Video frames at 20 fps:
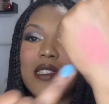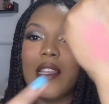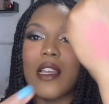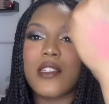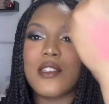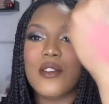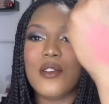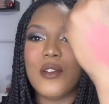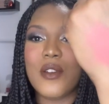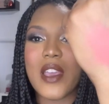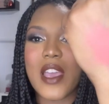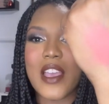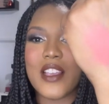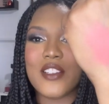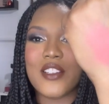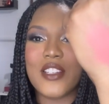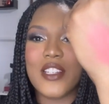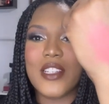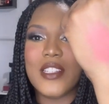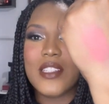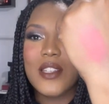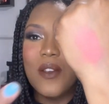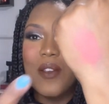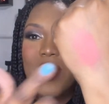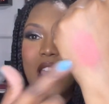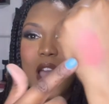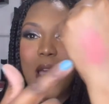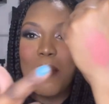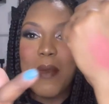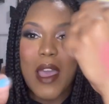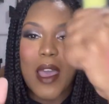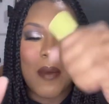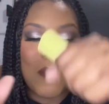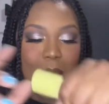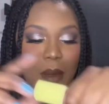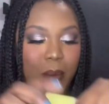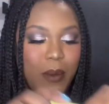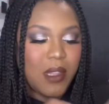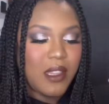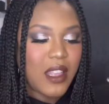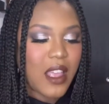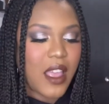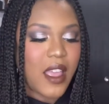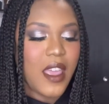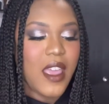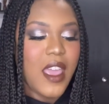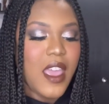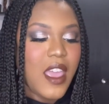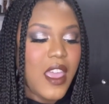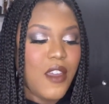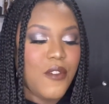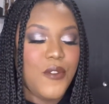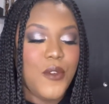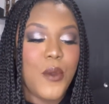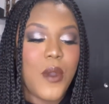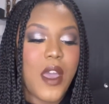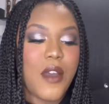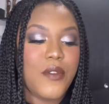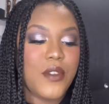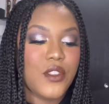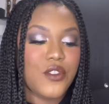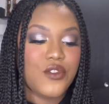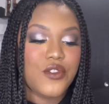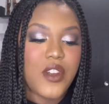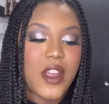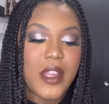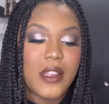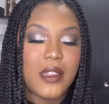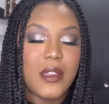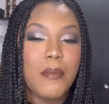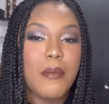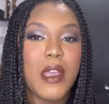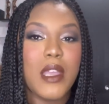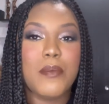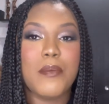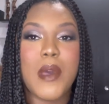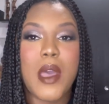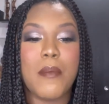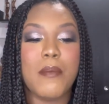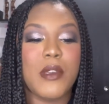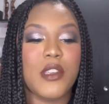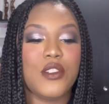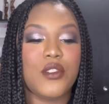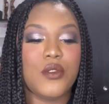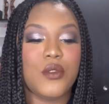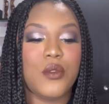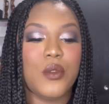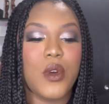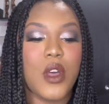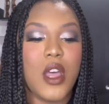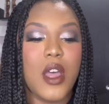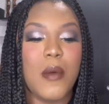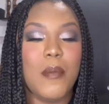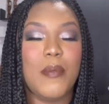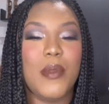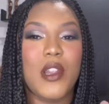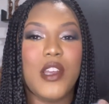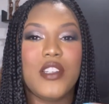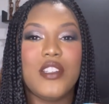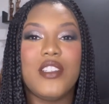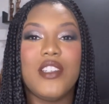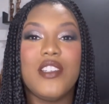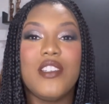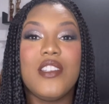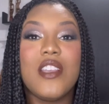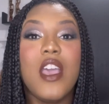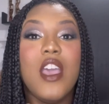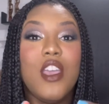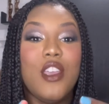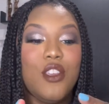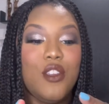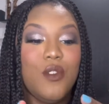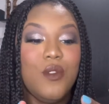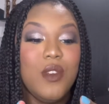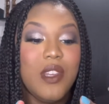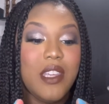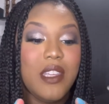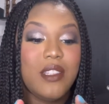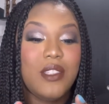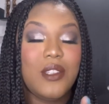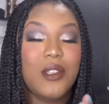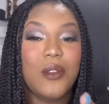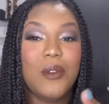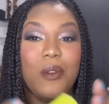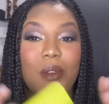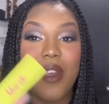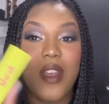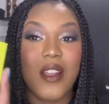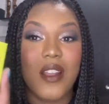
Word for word: doesn't look ashy so yeah i'm happy with that if you haven't tried the made by mitchell um, blushes you need to